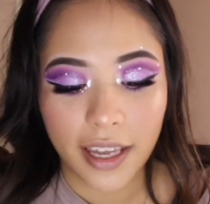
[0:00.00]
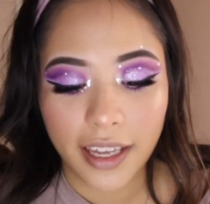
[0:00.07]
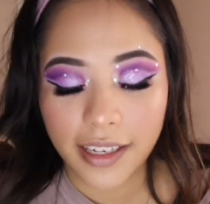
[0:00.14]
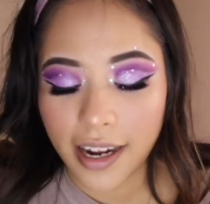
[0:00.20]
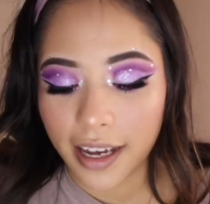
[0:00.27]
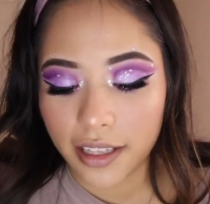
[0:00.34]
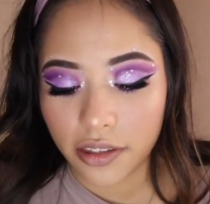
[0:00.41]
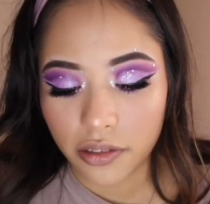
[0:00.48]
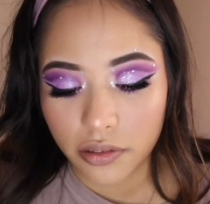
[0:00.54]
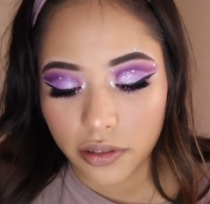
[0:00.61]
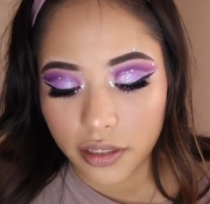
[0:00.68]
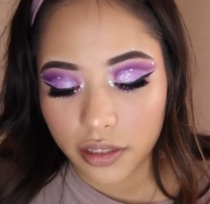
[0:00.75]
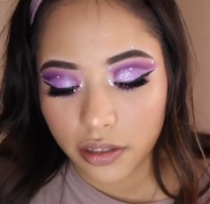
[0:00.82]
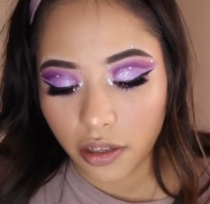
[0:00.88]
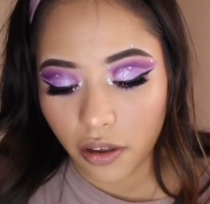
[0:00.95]
And I do
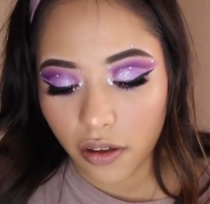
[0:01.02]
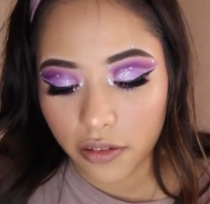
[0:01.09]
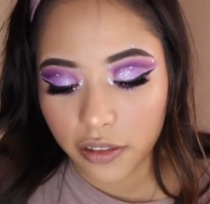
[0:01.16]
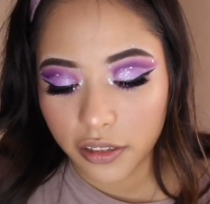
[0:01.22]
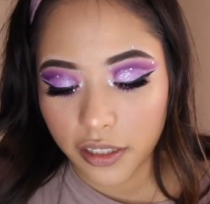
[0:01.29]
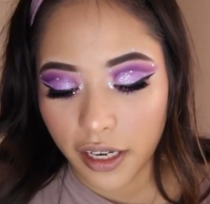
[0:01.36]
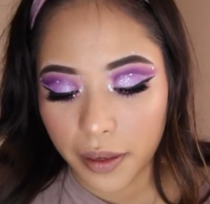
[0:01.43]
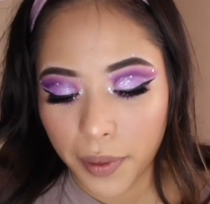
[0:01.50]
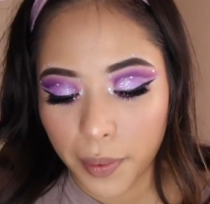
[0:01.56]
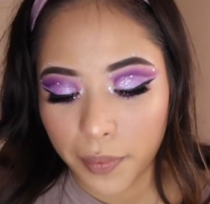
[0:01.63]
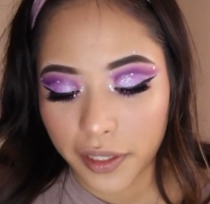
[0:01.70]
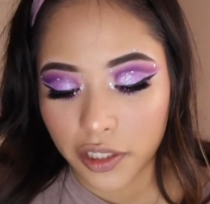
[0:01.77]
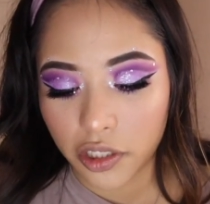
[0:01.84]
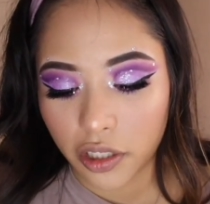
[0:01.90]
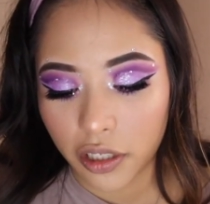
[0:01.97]
this all the time at
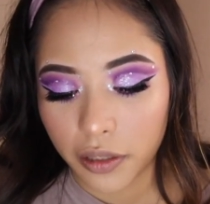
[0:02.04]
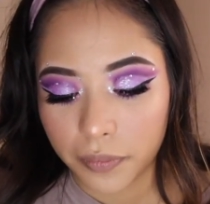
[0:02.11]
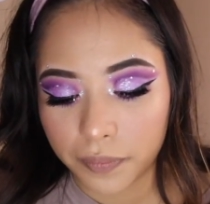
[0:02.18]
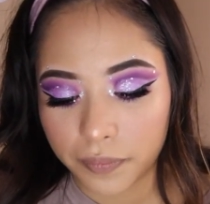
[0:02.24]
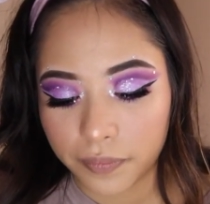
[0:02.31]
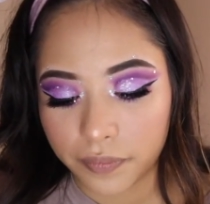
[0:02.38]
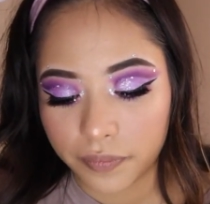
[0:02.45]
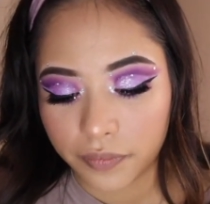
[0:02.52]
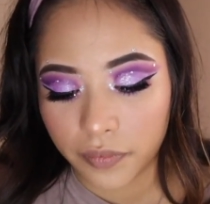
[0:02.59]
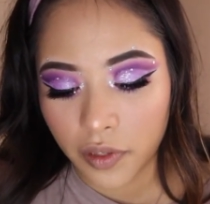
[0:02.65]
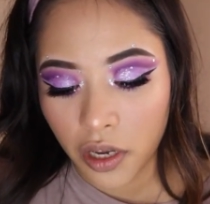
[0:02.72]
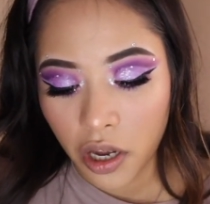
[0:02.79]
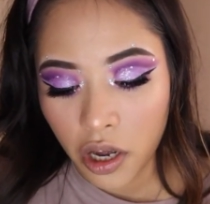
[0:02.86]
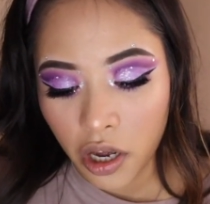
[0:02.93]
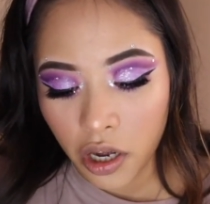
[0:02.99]
my job.
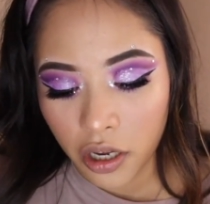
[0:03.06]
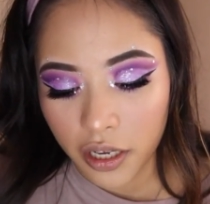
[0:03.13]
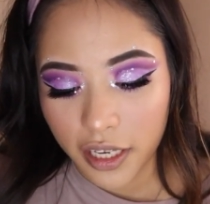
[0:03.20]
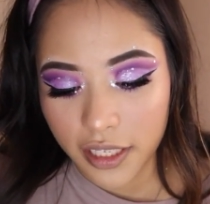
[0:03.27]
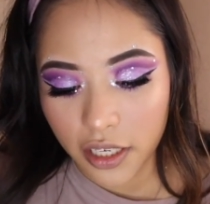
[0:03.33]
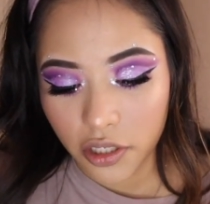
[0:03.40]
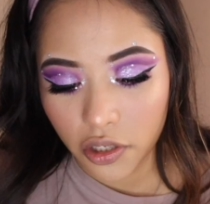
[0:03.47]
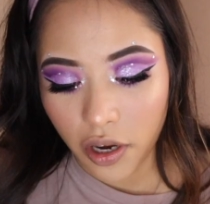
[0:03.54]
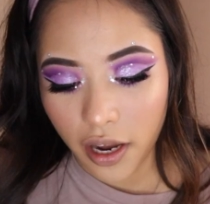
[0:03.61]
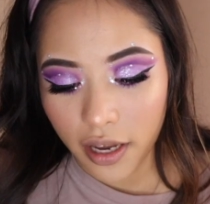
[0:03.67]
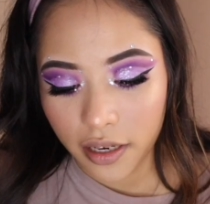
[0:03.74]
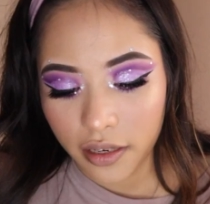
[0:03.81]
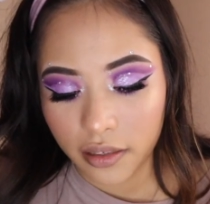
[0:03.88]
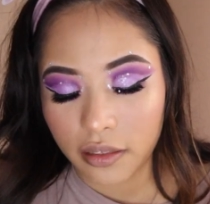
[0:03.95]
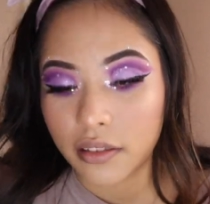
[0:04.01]
Is it
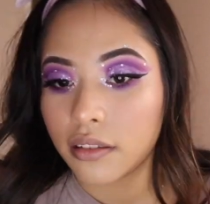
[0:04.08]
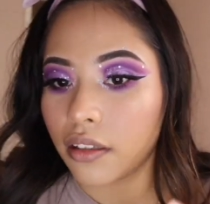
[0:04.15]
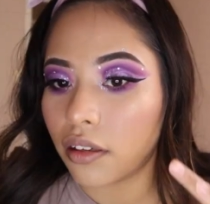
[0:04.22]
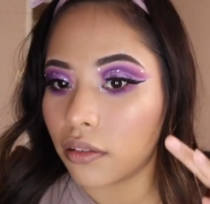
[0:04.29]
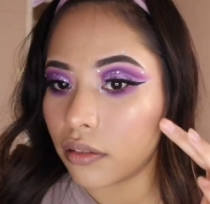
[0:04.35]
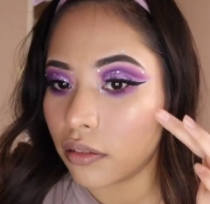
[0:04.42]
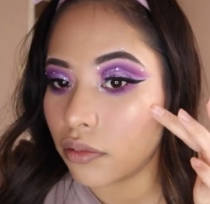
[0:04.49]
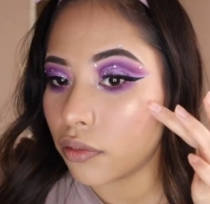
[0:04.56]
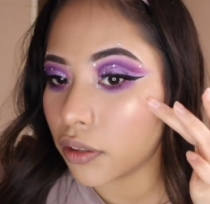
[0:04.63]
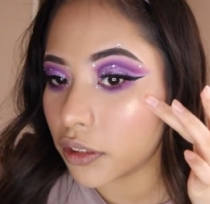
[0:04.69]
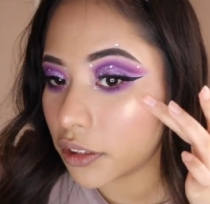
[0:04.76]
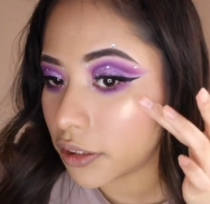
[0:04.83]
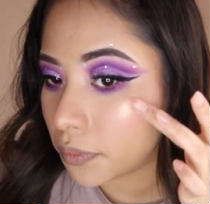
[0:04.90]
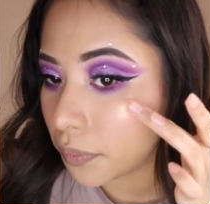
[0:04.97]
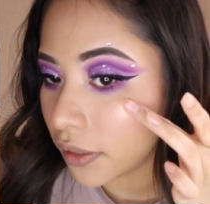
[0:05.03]
dried? No. We'll
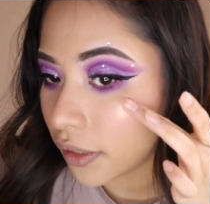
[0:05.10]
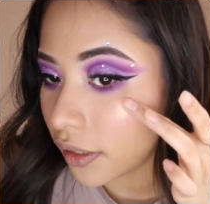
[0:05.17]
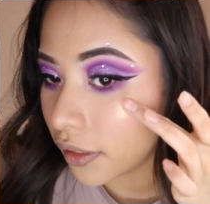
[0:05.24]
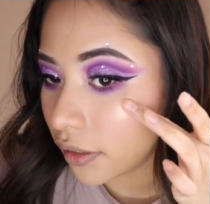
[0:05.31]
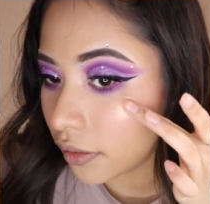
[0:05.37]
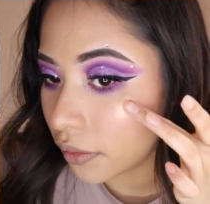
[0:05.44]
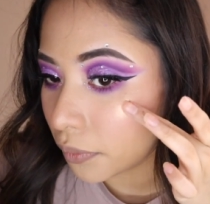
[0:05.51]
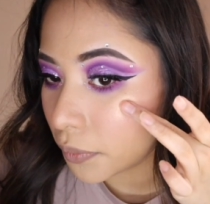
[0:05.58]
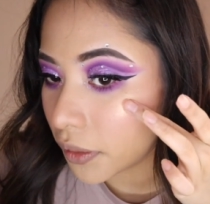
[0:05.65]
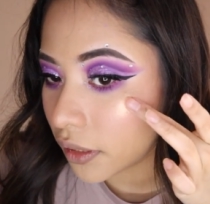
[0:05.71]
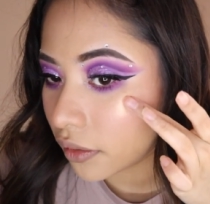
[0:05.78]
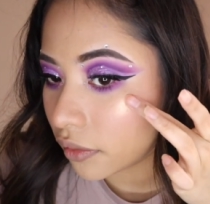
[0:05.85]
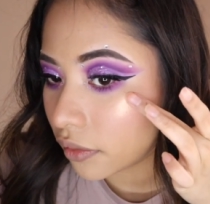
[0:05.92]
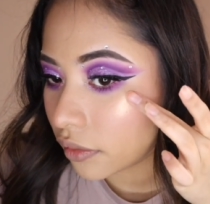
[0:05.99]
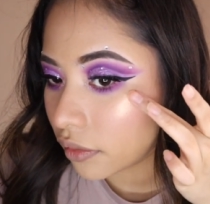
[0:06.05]
just put a little bit